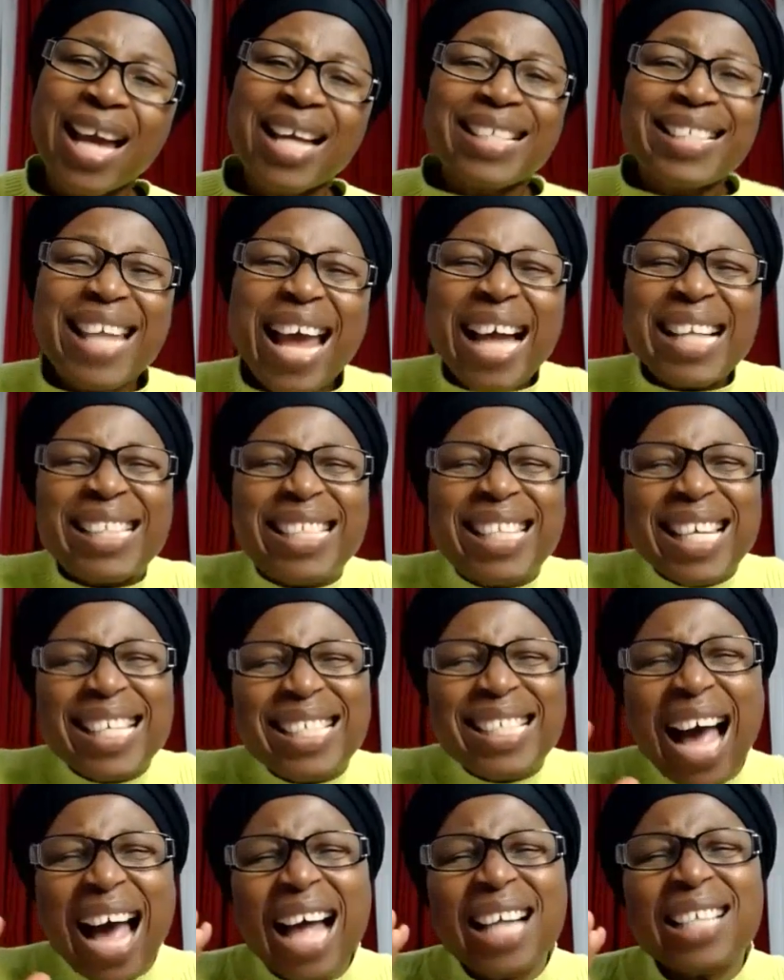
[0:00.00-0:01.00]
They
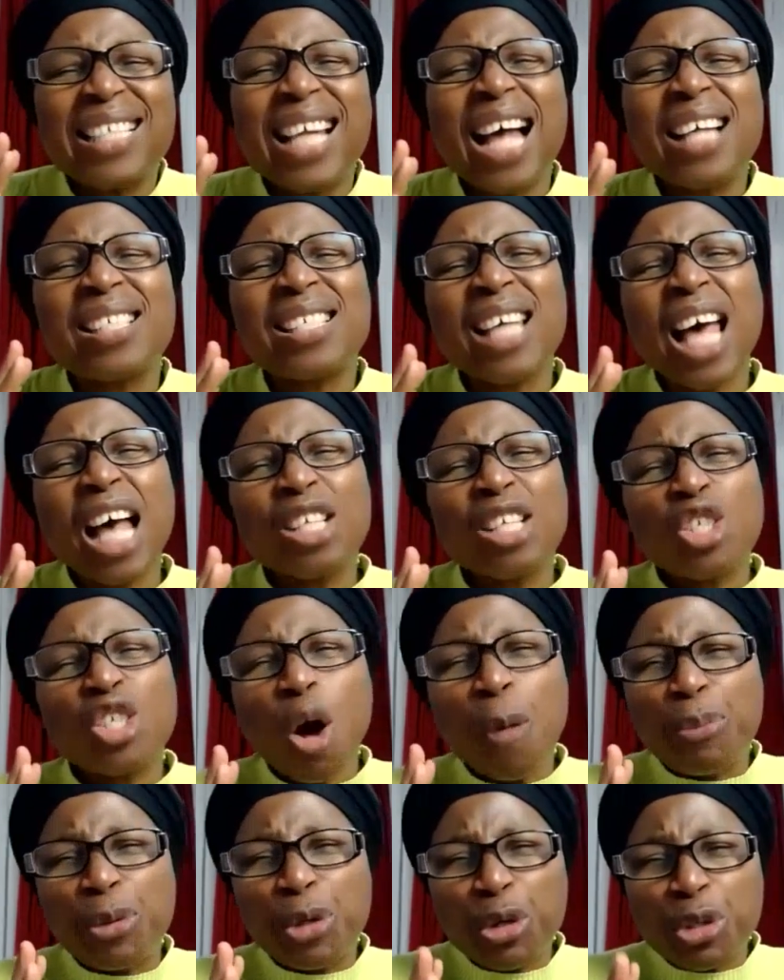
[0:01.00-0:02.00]
disguise themselves
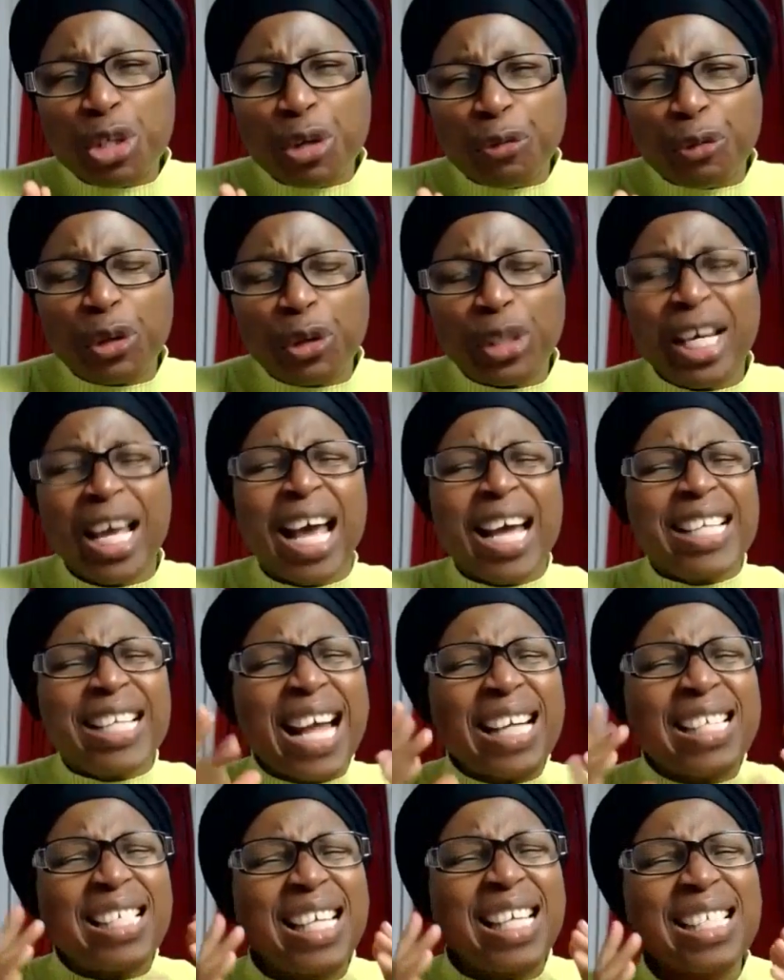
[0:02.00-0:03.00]
so beautifully.
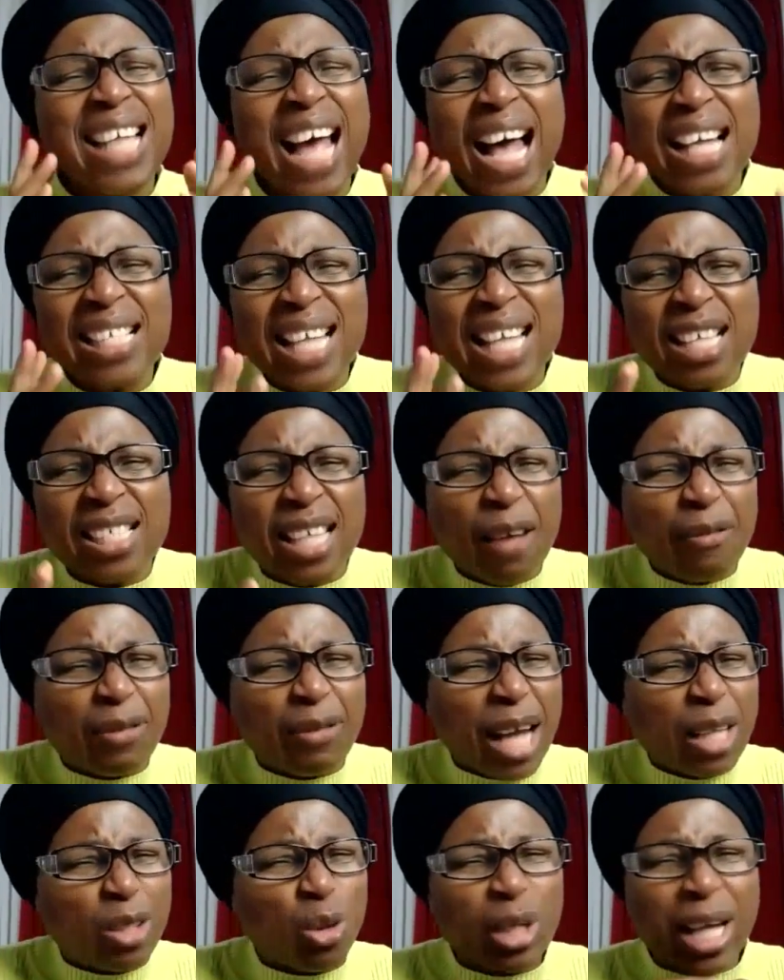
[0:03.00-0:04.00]
They disguise themselves
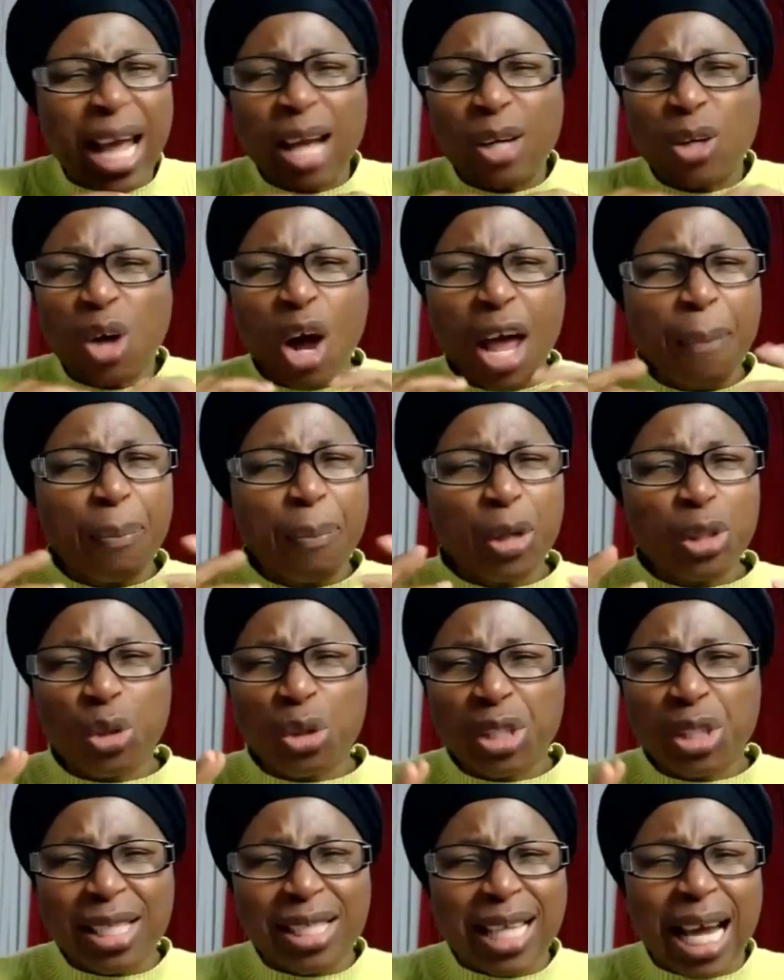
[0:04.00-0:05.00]
that you cannot able to
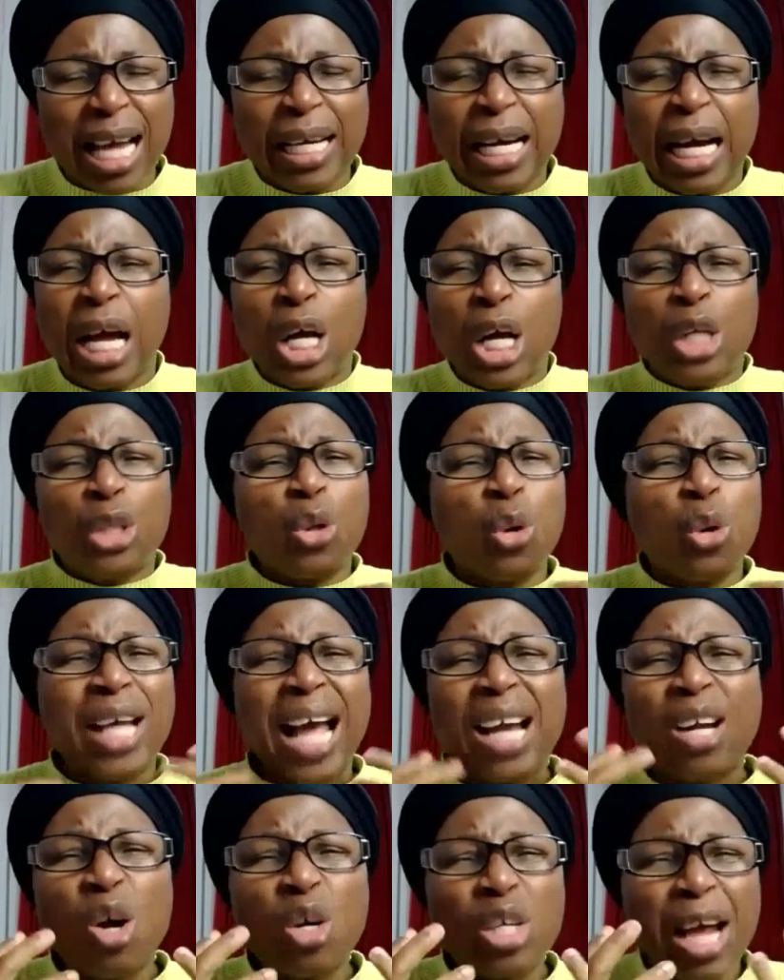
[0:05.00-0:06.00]
design. You
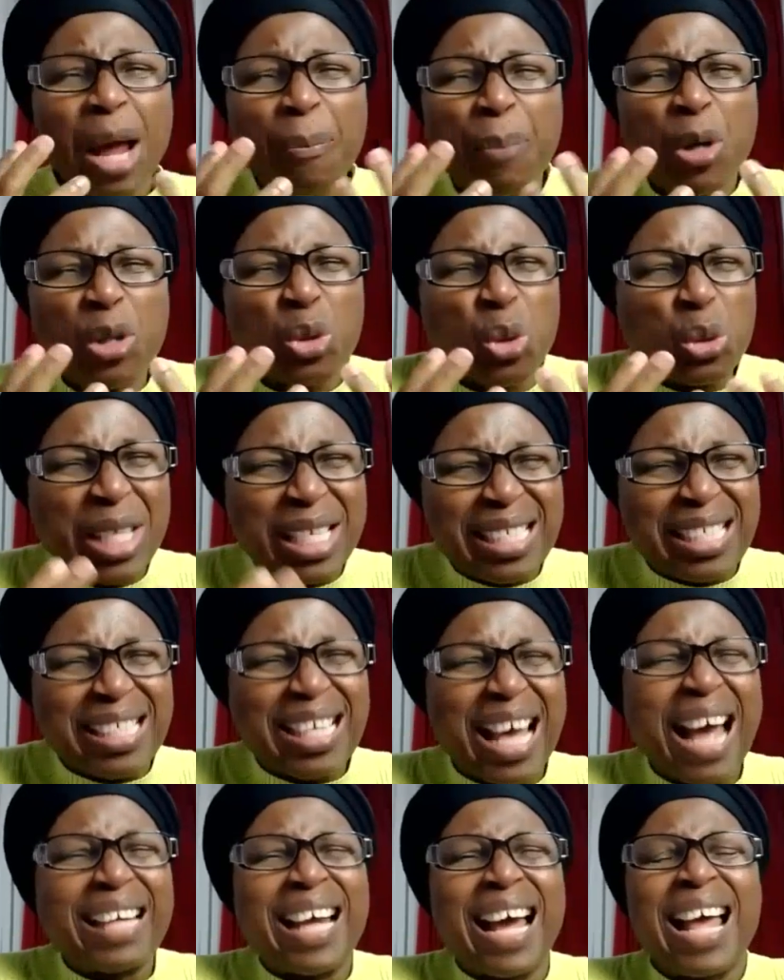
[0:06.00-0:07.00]
cannot able to
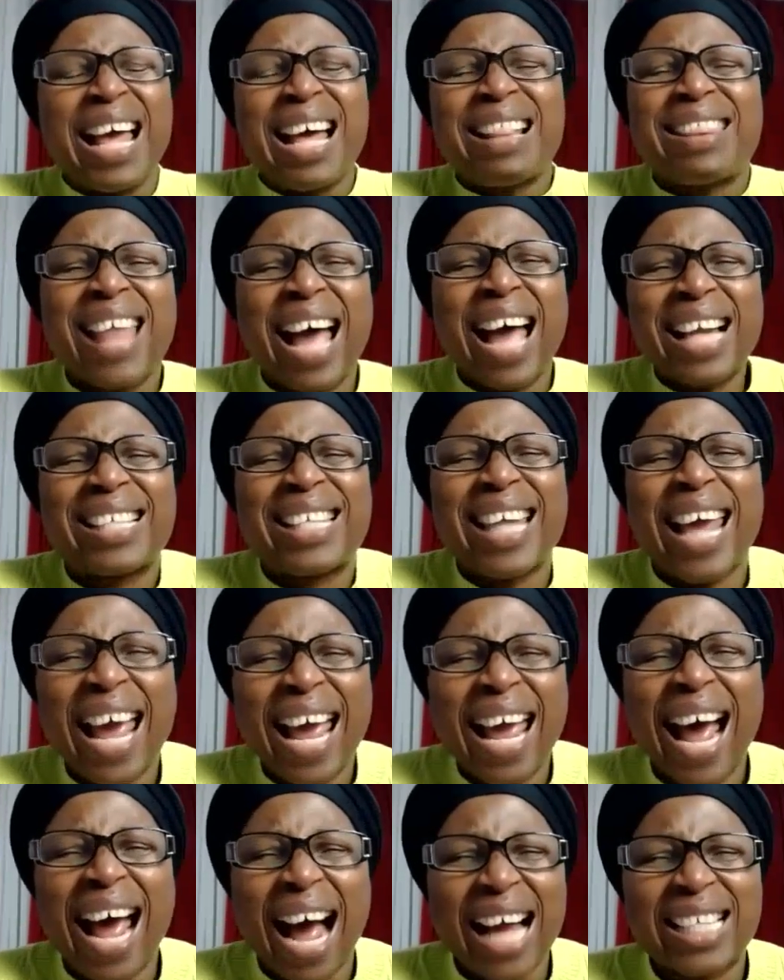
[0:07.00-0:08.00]
design that they
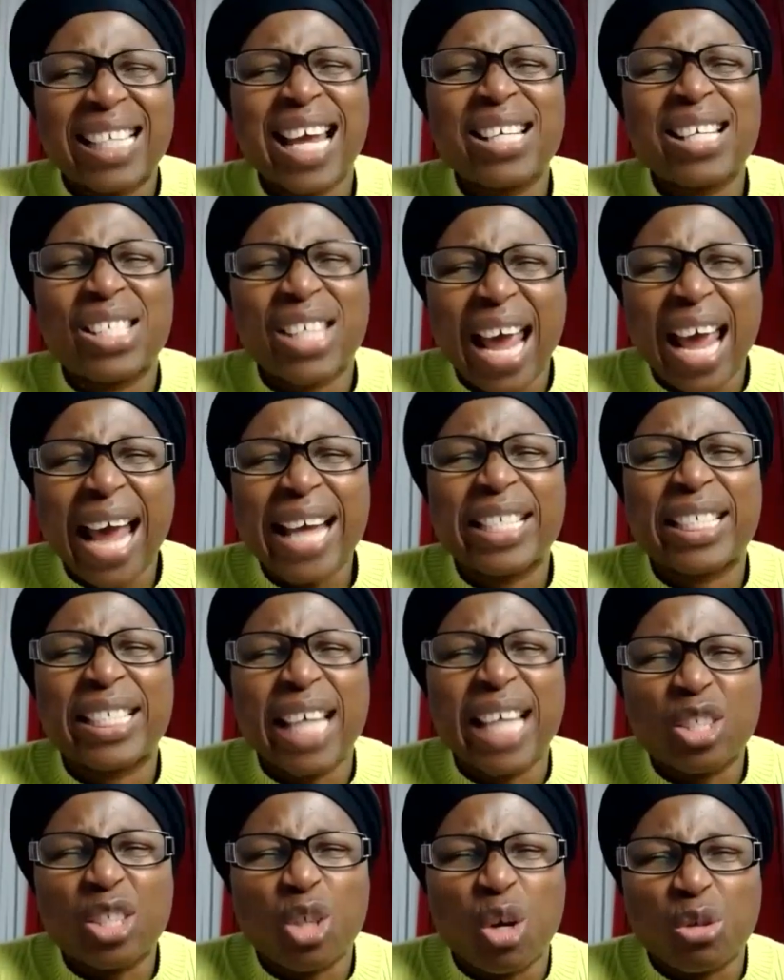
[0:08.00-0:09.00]
are the
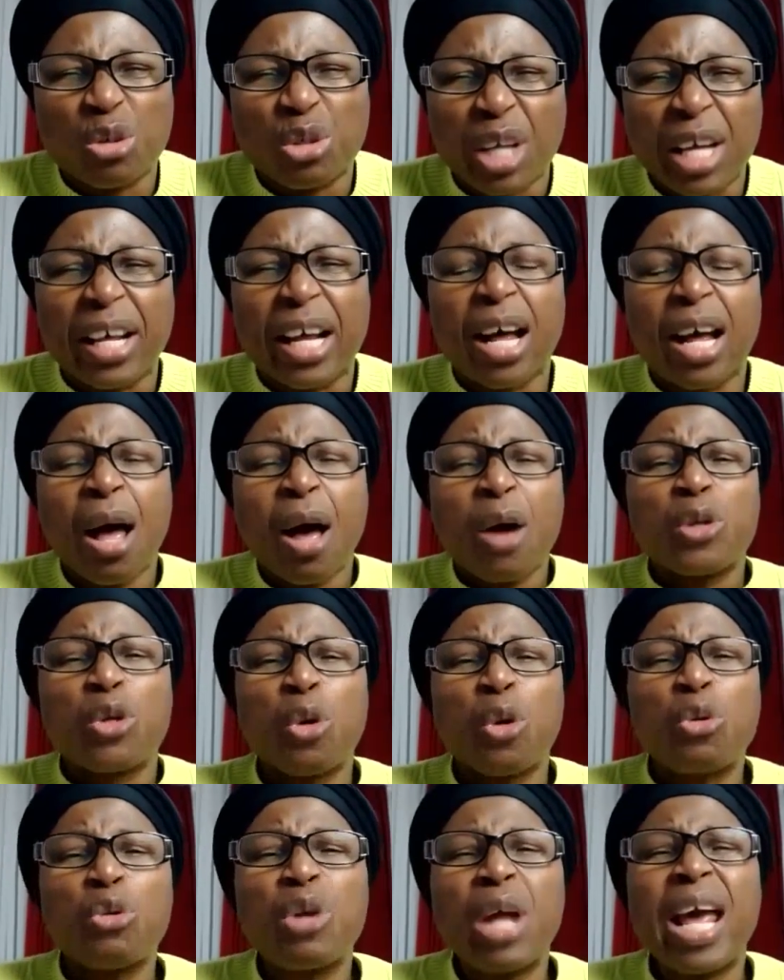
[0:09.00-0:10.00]
agent of Satan. You
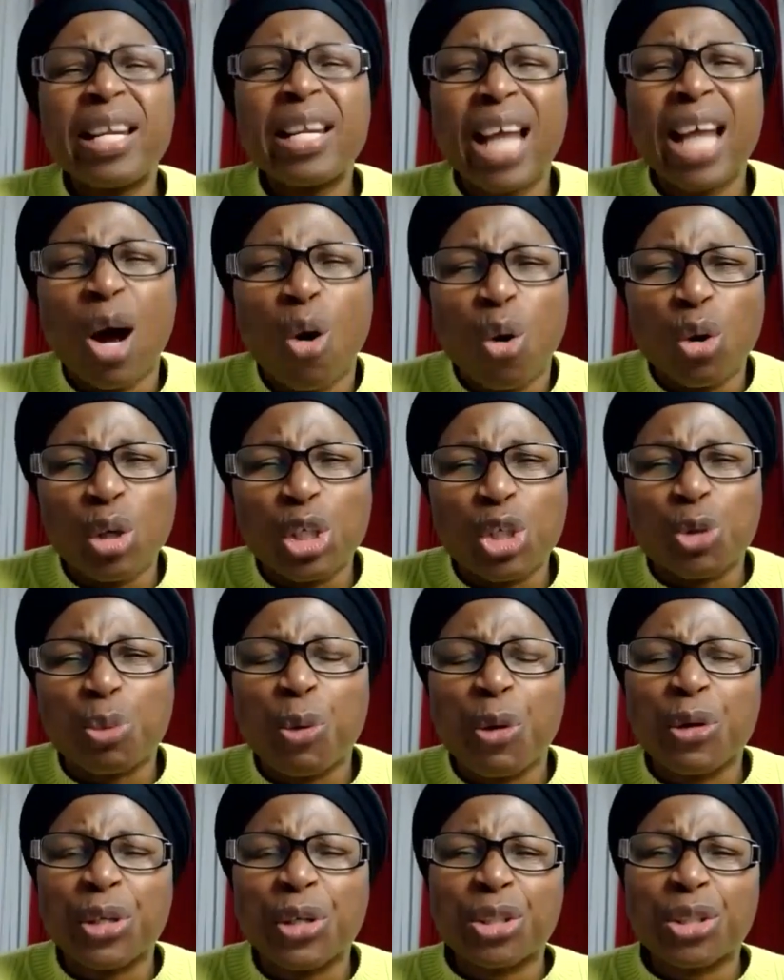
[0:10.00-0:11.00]
need the Holy
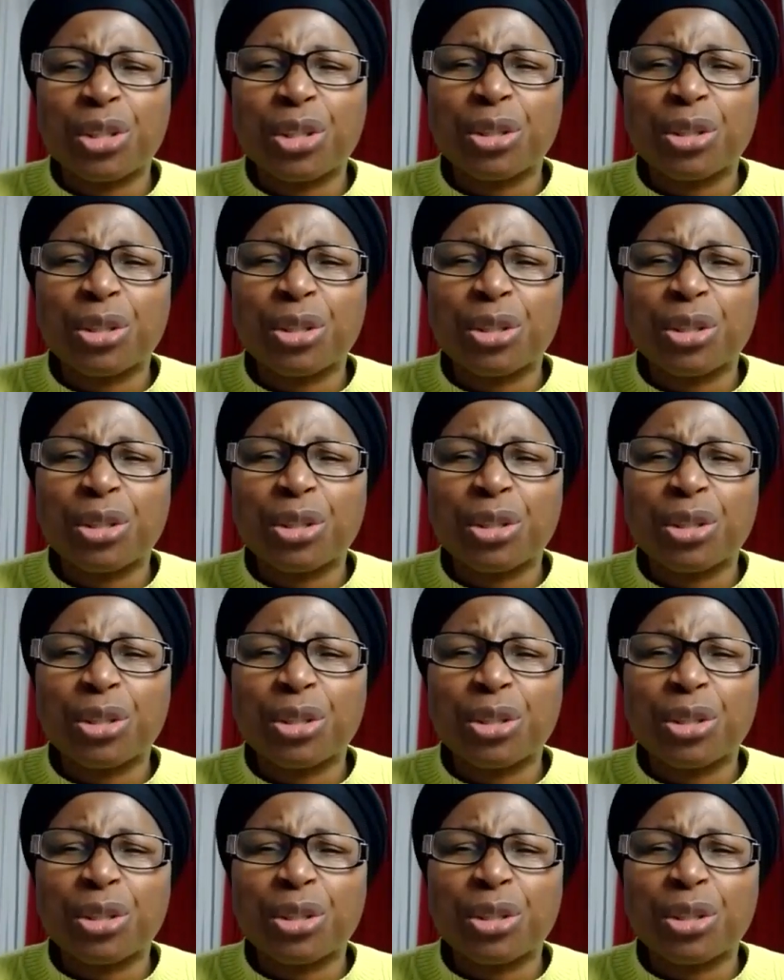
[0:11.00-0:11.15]
Spirit.